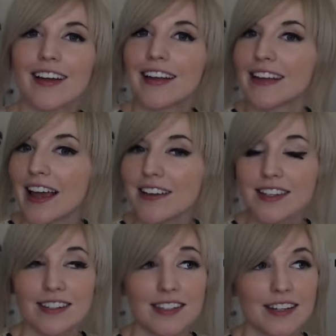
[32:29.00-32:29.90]
yes,
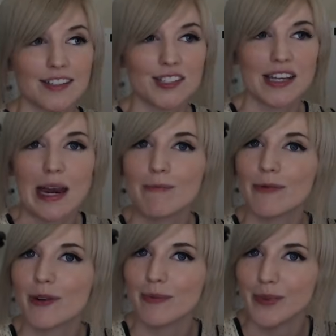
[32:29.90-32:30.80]
it's an escape
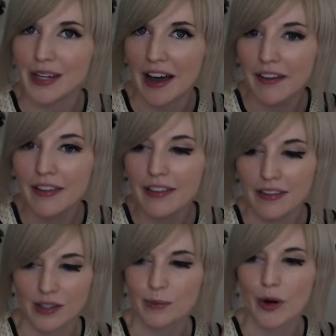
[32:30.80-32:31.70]
from death.
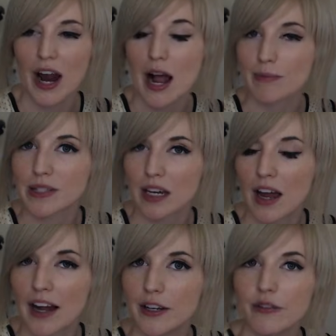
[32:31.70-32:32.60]
It's perhaps a
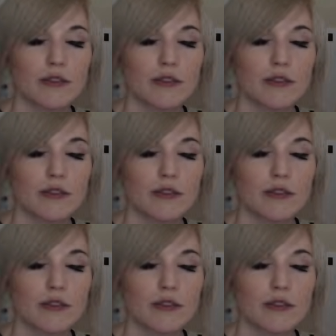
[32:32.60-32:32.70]
kind of